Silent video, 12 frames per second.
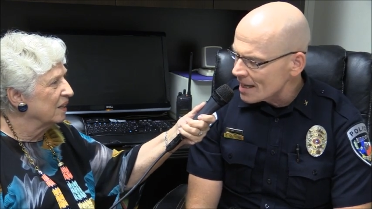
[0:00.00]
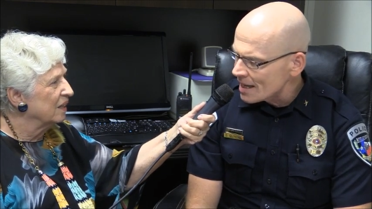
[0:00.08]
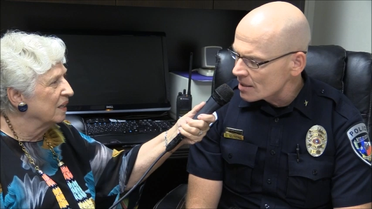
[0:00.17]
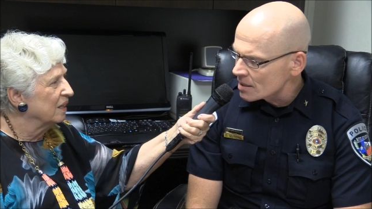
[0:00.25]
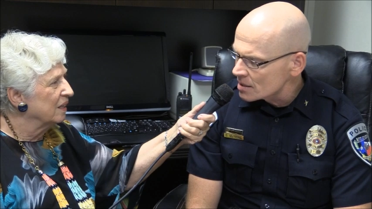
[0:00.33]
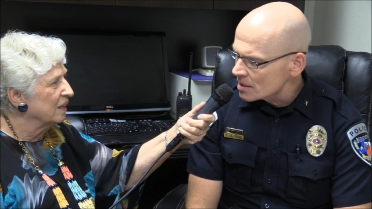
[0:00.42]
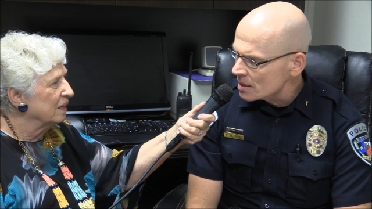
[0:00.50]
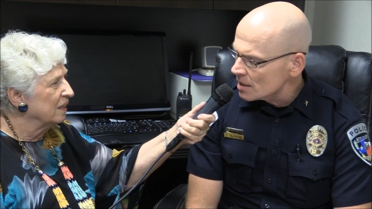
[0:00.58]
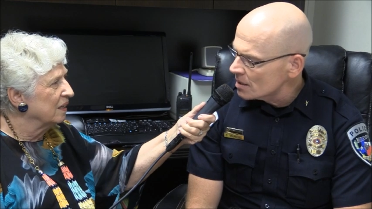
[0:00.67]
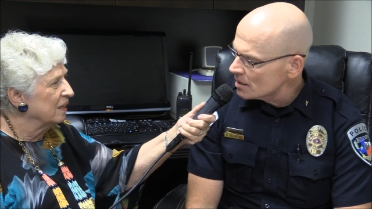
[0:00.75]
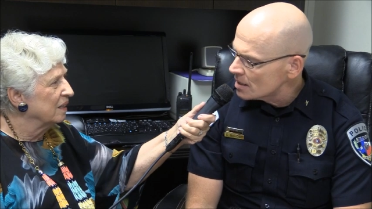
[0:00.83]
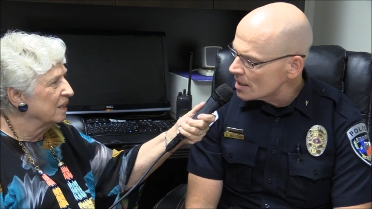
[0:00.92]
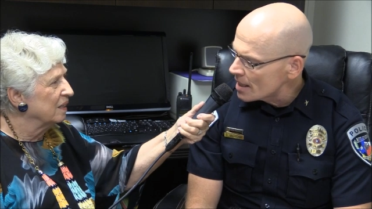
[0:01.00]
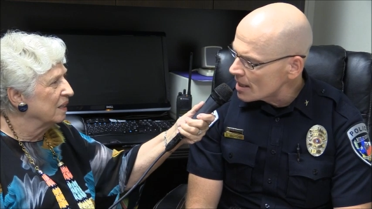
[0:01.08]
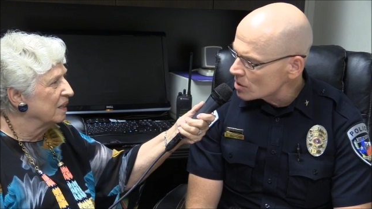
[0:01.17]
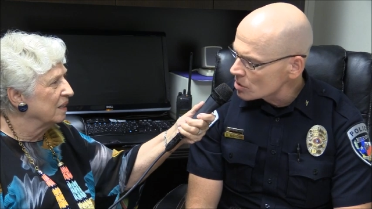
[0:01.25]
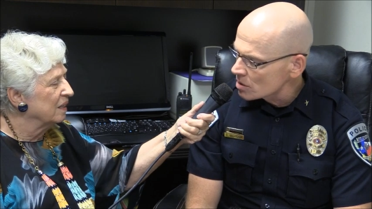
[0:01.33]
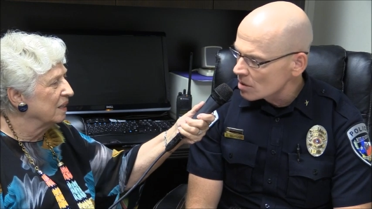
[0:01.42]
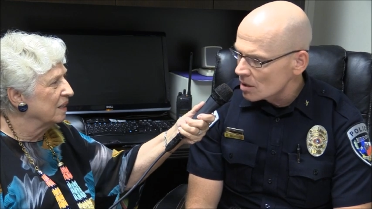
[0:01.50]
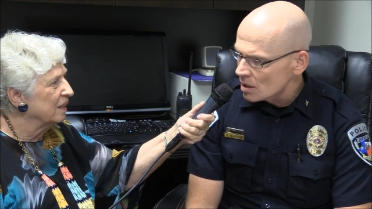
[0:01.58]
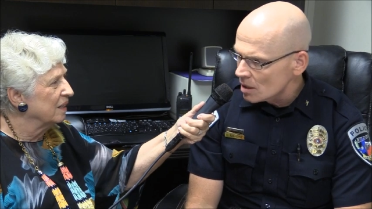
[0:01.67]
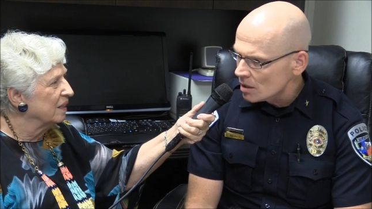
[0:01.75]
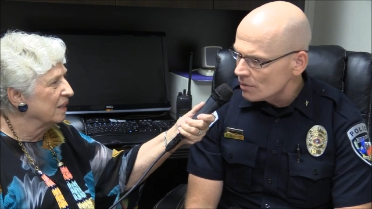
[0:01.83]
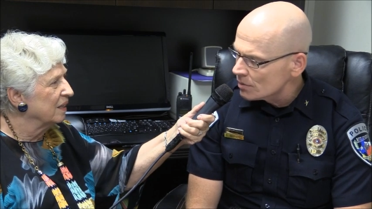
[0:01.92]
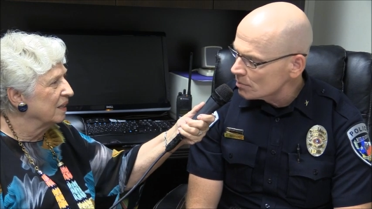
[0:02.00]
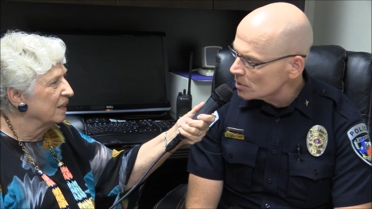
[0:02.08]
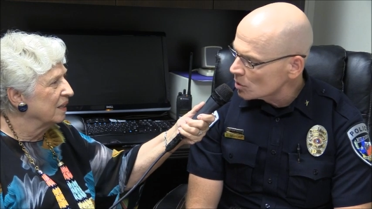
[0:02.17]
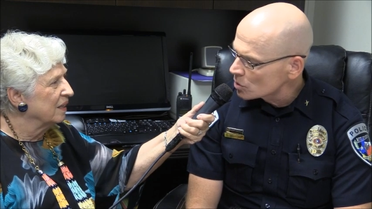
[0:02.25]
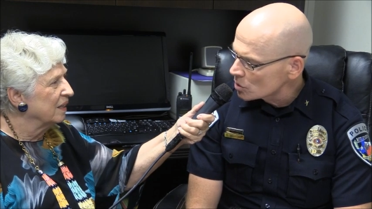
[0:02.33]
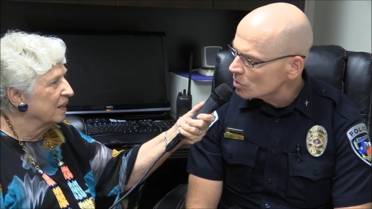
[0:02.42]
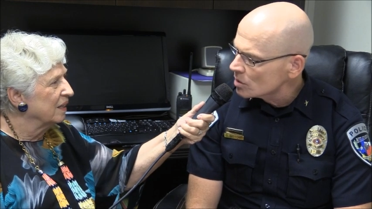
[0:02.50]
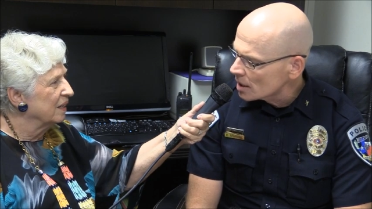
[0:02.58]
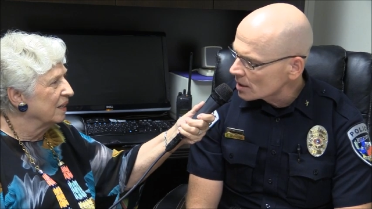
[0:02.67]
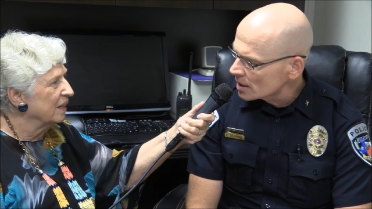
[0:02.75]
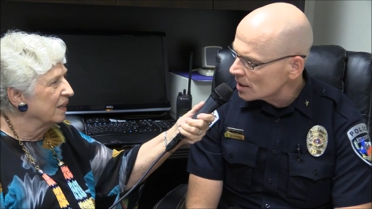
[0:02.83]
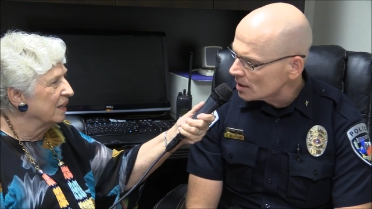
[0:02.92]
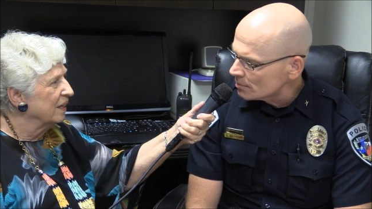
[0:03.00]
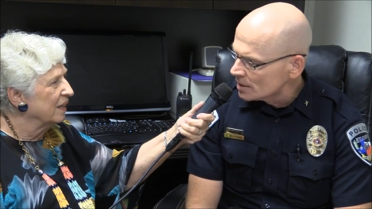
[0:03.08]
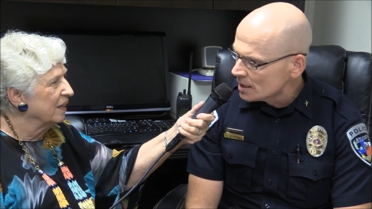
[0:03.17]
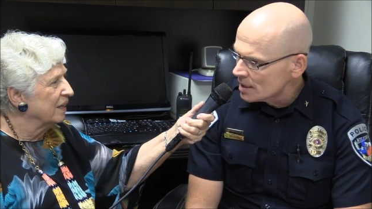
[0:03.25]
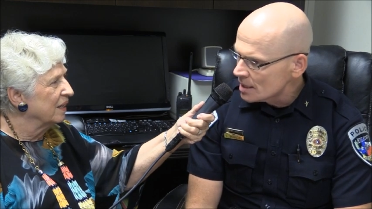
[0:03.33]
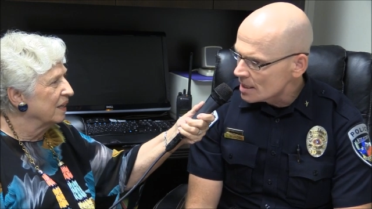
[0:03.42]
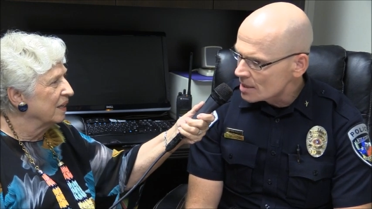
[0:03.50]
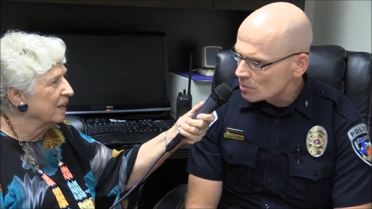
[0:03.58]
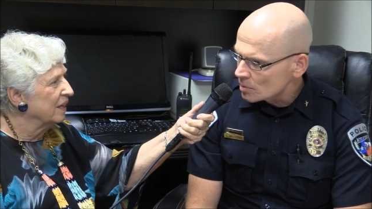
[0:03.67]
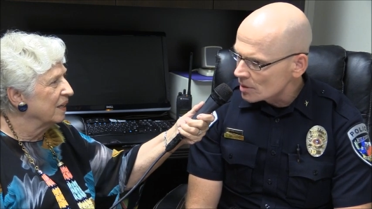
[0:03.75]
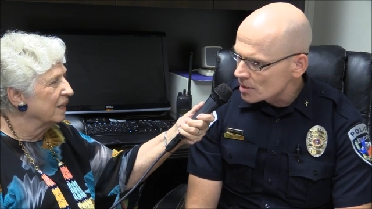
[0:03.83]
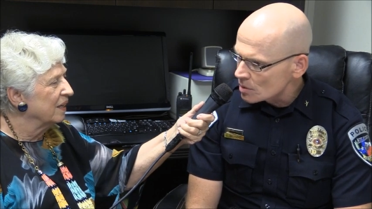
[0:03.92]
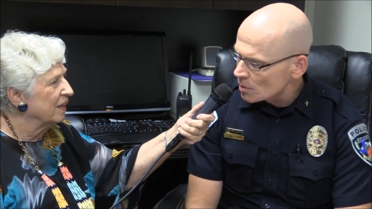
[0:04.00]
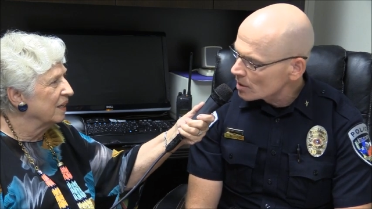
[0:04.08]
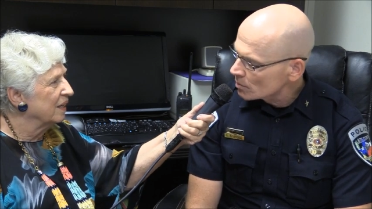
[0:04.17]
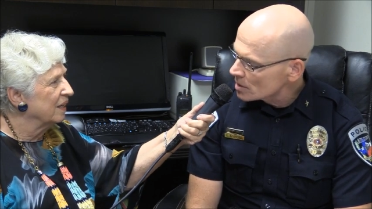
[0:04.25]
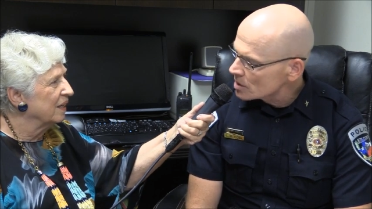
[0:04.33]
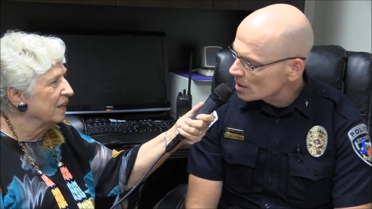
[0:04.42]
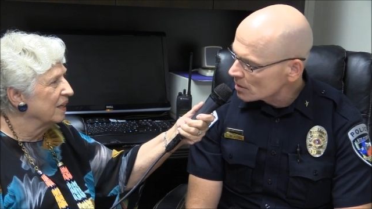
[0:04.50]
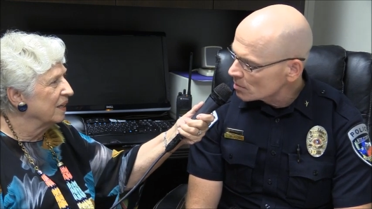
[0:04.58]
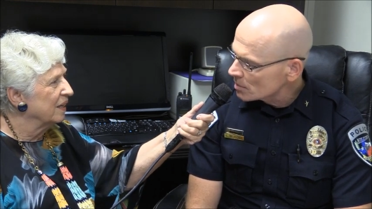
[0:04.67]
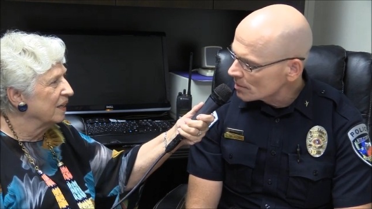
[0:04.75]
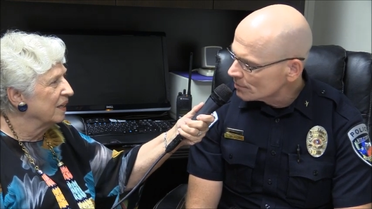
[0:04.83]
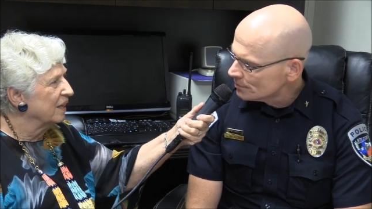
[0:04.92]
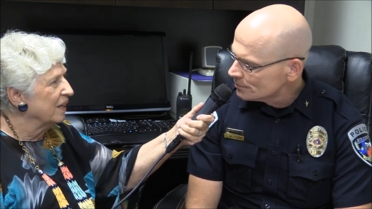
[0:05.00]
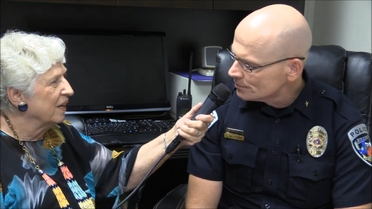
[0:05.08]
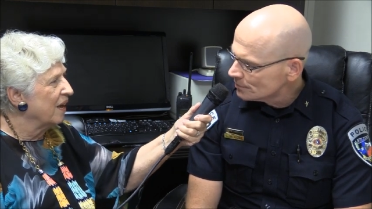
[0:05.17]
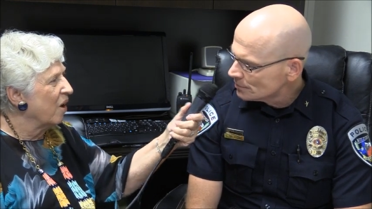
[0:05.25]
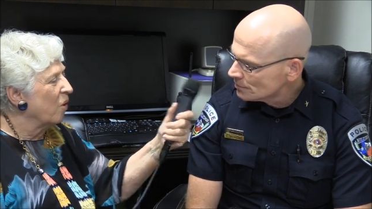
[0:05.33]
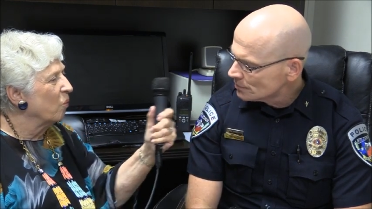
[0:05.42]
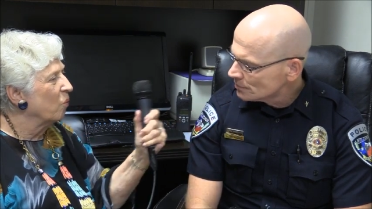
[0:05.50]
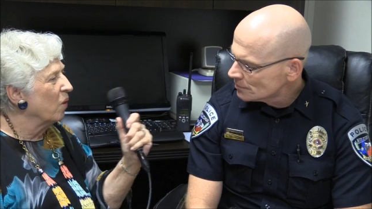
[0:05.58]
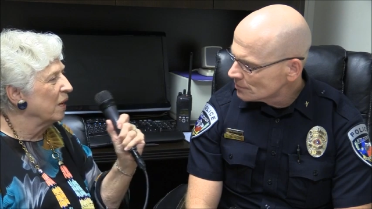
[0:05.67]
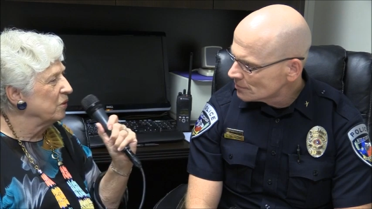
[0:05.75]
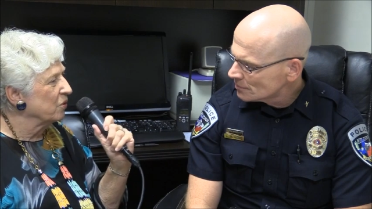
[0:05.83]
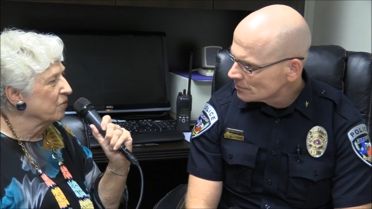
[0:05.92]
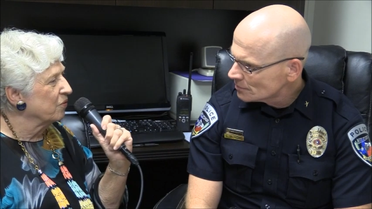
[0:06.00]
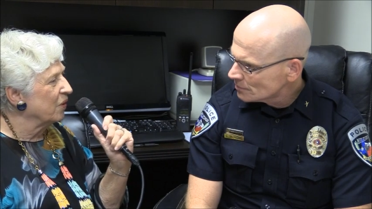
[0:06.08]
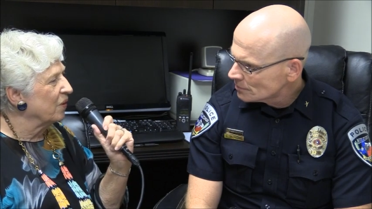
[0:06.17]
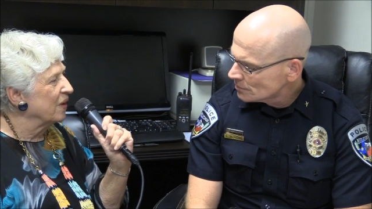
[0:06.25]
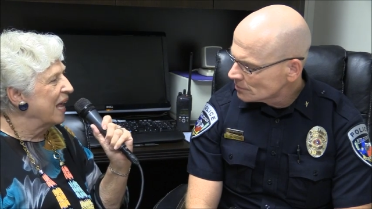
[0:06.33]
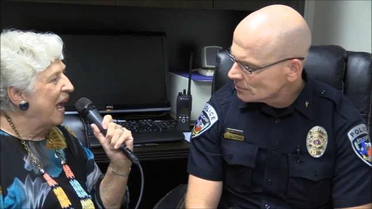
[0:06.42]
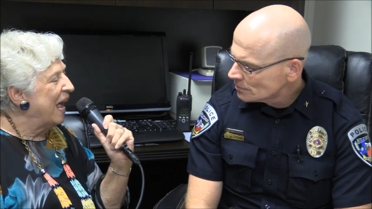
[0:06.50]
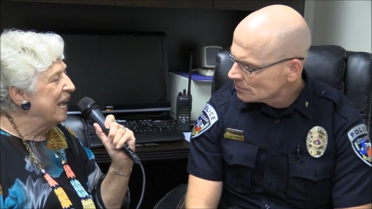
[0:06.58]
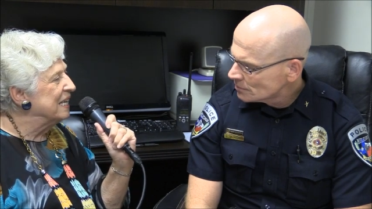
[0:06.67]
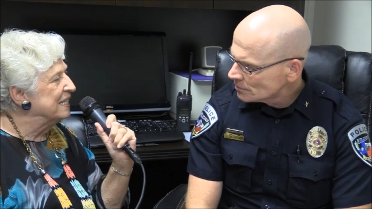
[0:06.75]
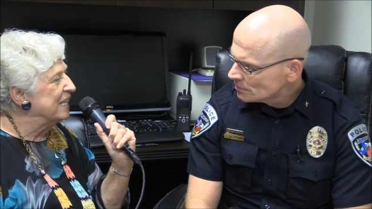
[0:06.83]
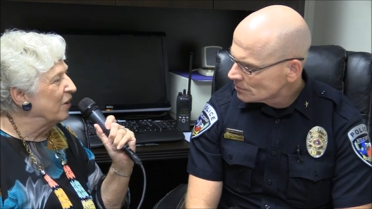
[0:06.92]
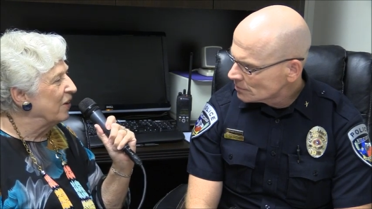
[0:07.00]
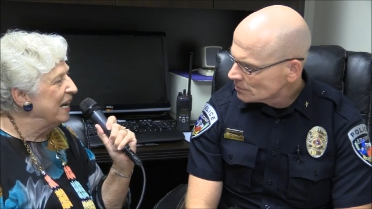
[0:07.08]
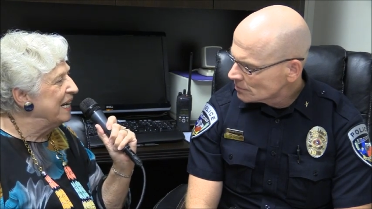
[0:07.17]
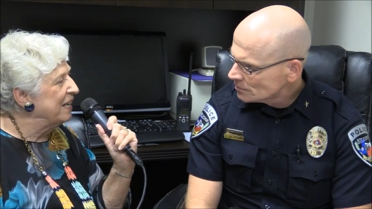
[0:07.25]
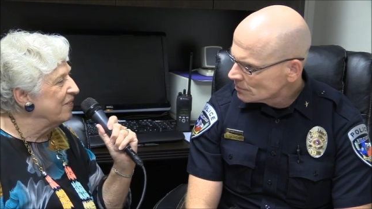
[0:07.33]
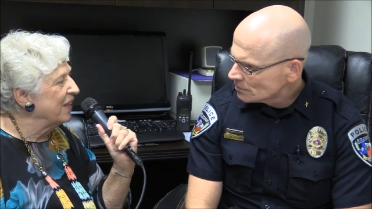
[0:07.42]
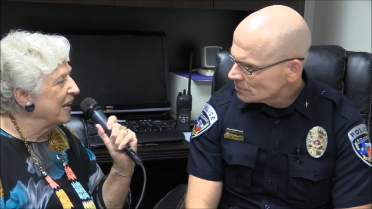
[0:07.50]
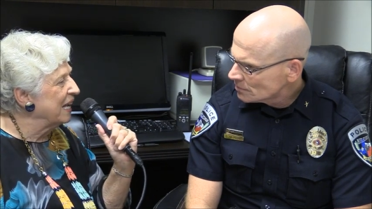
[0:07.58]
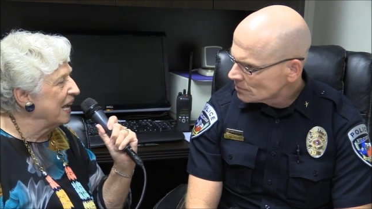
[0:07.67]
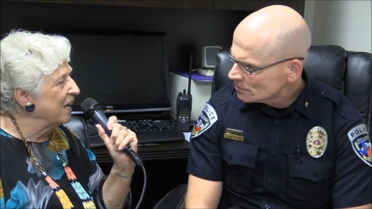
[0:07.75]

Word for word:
Speaker 1: at city of muleshoe.com is a real easy way to reach out to me.
Speaker 2: Wonderful. Is there anything